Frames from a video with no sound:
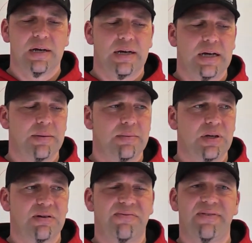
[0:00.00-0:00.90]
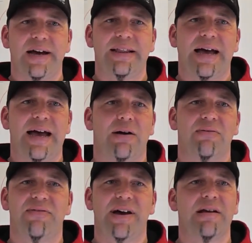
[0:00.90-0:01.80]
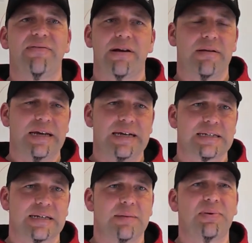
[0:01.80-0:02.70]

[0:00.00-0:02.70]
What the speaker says: You can find that out very, very easily.